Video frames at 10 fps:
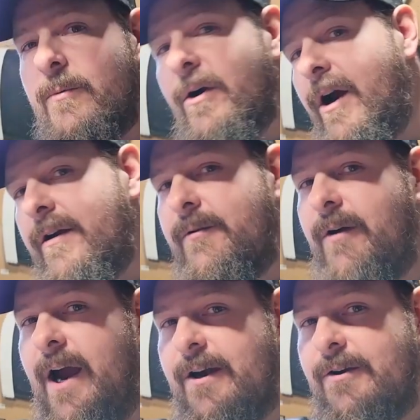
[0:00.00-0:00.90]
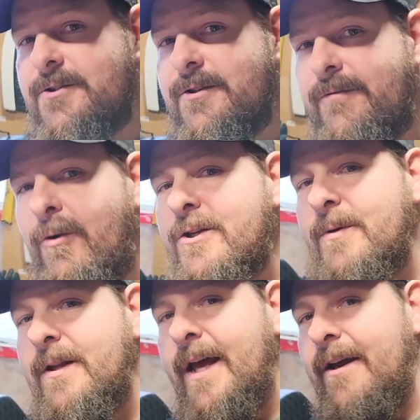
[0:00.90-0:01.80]
We're Harley riders. Of course
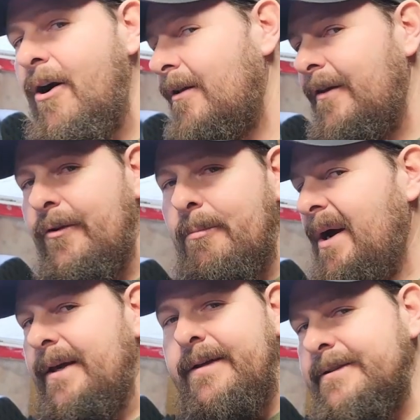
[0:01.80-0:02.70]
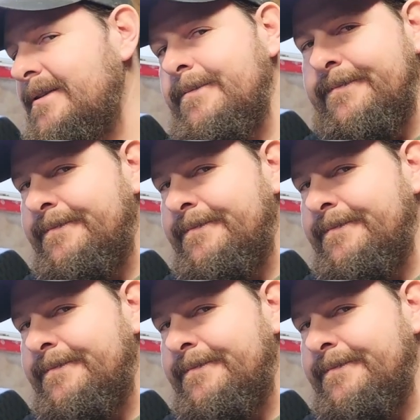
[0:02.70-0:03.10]
we like all other bikes.